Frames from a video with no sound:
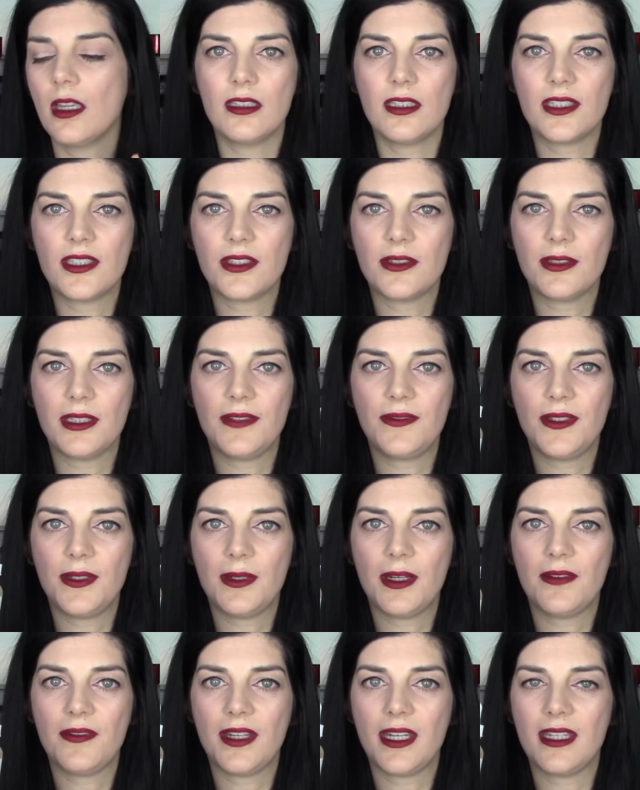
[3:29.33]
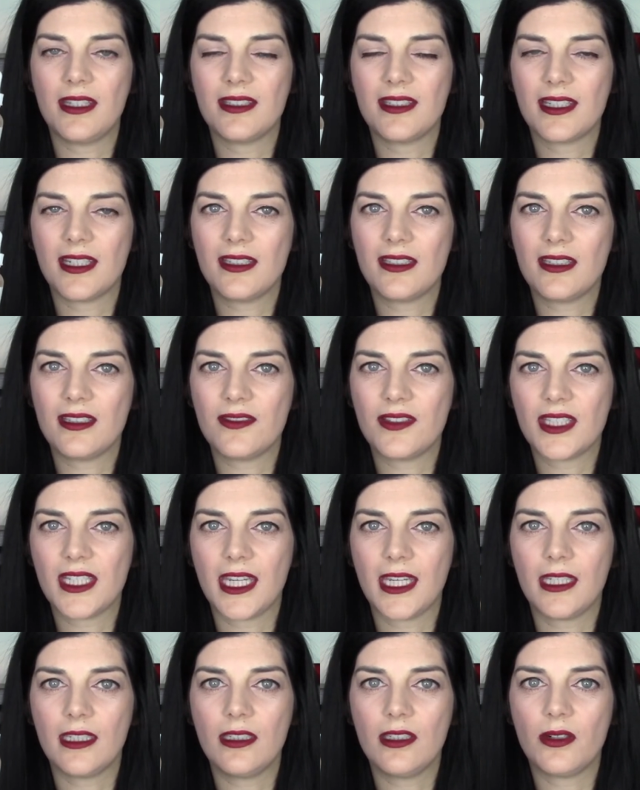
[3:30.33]
So if you have sensitive
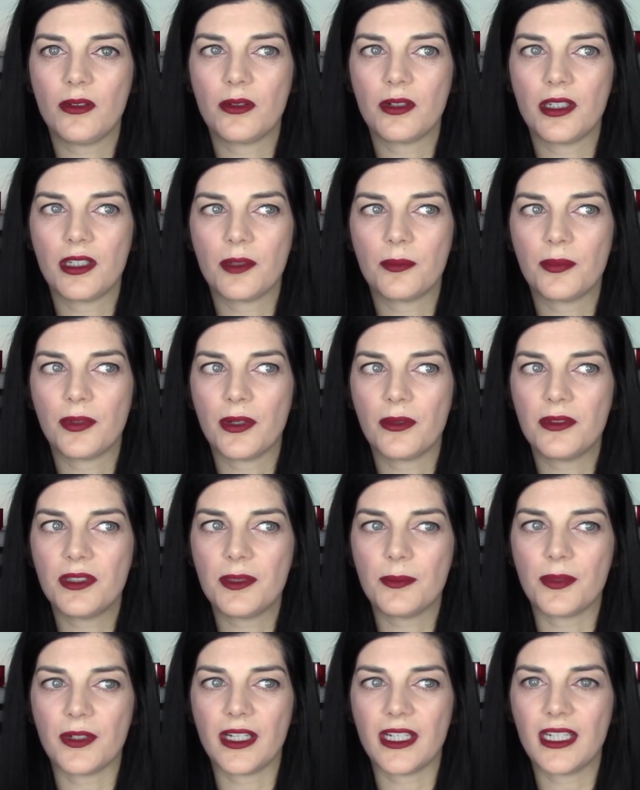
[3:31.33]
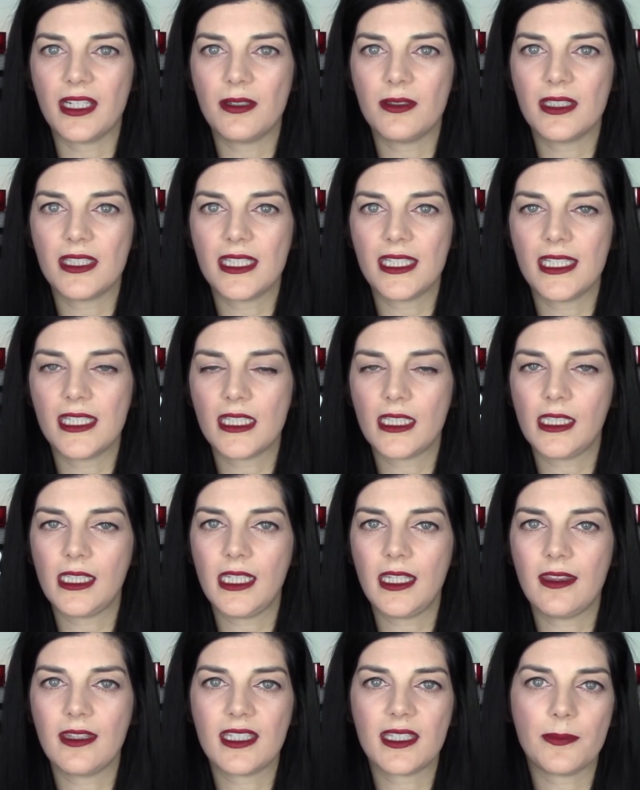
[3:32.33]
skin or you're prone to breakouts
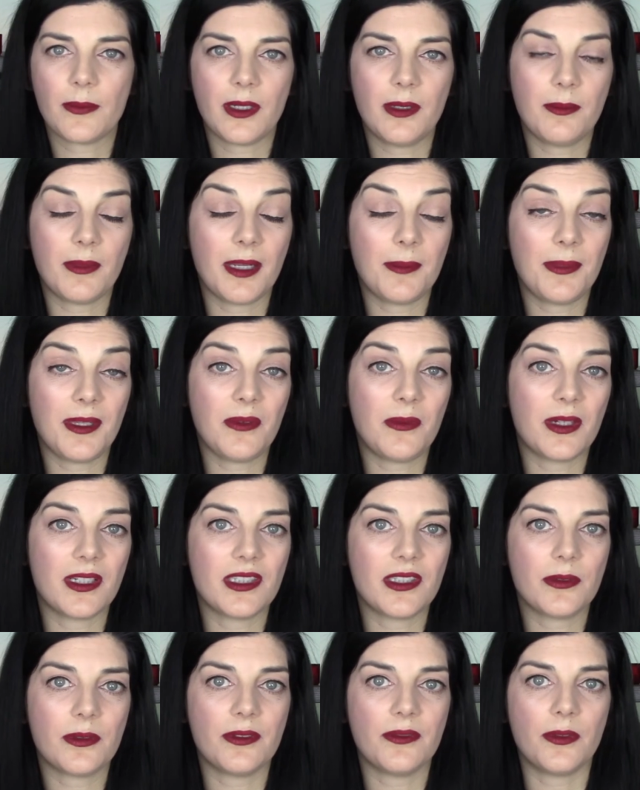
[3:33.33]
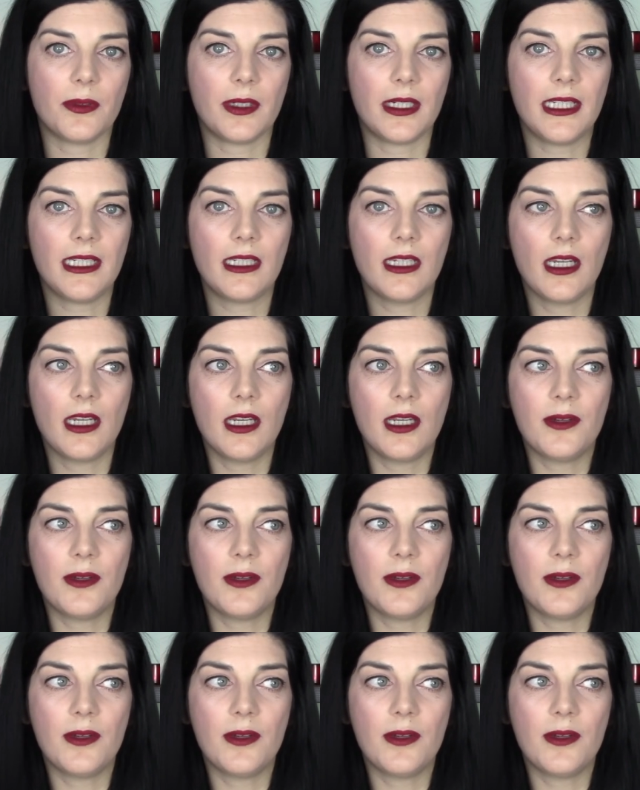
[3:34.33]
easily, this one might be one to avoid.